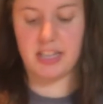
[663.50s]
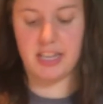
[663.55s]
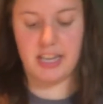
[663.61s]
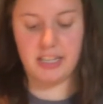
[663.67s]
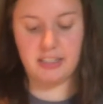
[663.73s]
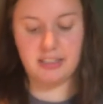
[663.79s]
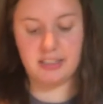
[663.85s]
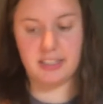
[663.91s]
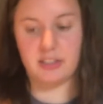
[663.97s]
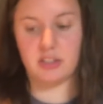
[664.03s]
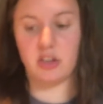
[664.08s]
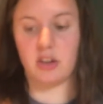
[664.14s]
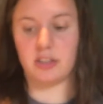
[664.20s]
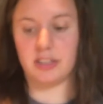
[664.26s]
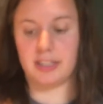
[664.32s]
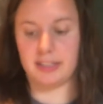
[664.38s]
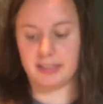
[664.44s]
things, it's
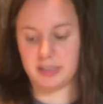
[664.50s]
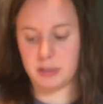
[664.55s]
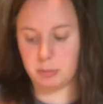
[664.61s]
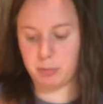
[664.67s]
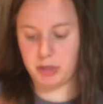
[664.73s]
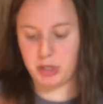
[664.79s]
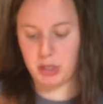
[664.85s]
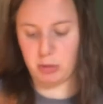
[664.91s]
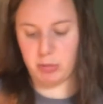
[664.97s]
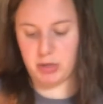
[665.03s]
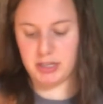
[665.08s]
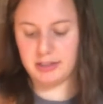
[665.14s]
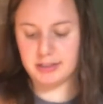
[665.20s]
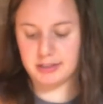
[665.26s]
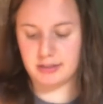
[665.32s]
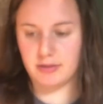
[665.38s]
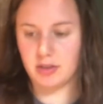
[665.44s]
called an
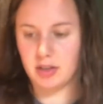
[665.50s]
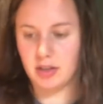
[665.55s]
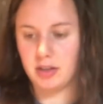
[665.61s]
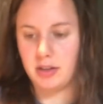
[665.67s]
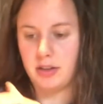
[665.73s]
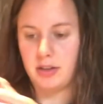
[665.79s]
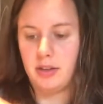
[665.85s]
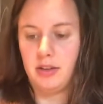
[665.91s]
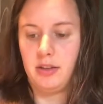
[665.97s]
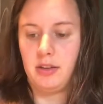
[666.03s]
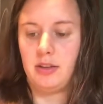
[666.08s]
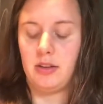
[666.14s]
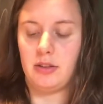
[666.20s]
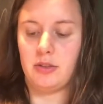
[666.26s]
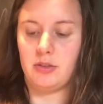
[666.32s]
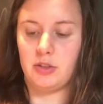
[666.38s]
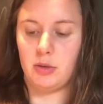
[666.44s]
experiment.
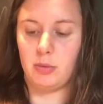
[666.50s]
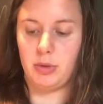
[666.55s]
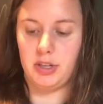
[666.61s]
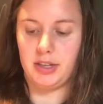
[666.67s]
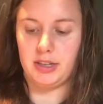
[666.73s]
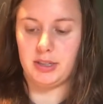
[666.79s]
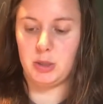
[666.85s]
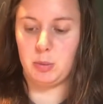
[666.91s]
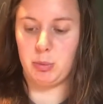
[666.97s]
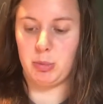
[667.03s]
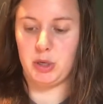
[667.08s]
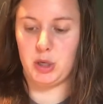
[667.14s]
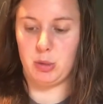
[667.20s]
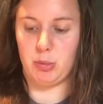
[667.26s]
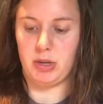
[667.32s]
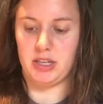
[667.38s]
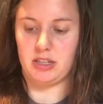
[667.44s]
And so we're
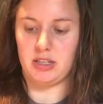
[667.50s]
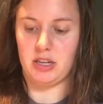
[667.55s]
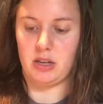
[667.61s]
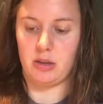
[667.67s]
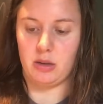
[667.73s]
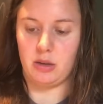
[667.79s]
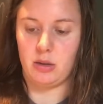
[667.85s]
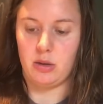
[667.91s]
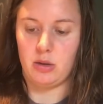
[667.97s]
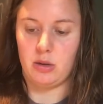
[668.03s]
experimenting